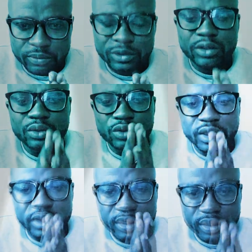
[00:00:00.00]
because we're in
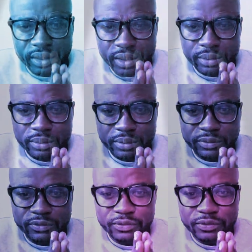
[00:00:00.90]
a system
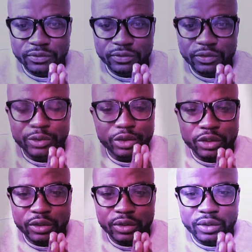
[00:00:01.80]
where
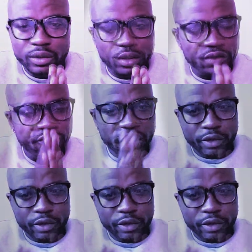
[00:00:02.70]
if I